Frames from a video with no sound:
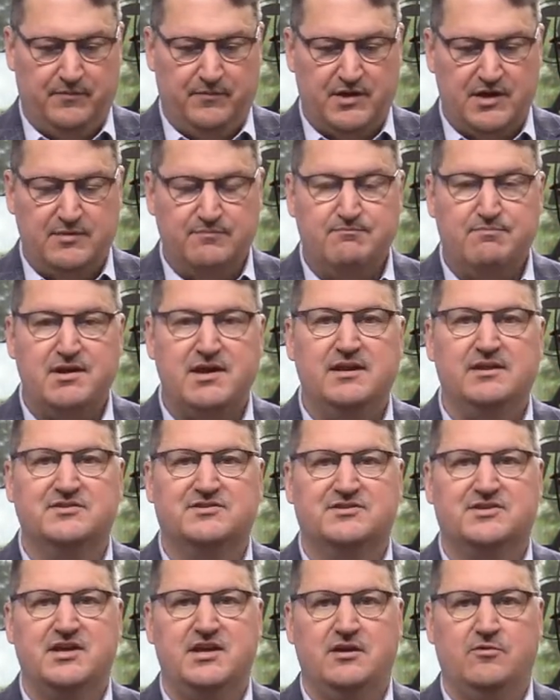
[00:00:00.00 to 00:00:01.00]

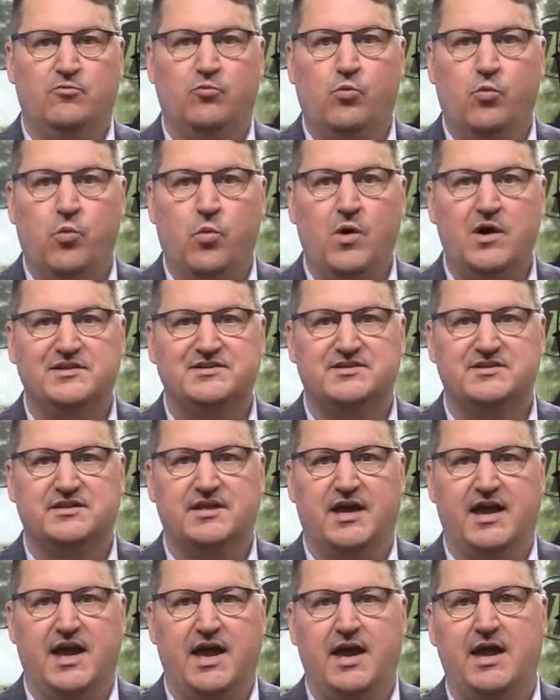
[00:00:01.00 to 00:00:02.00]
B2C, what's
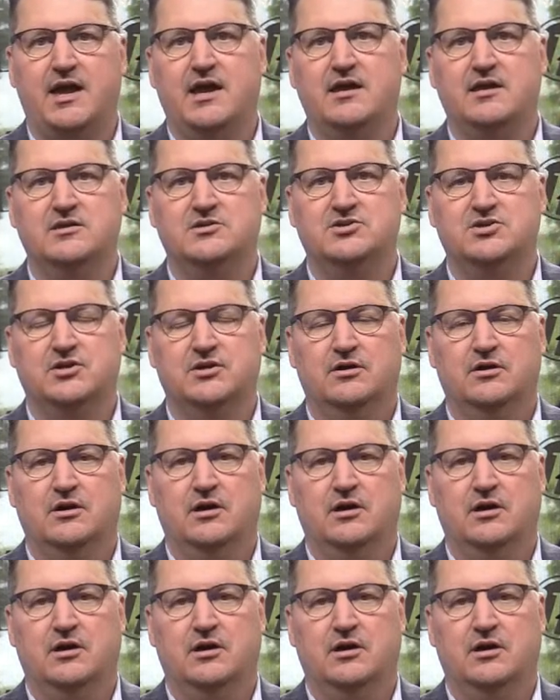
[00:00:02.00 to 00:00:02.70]
the age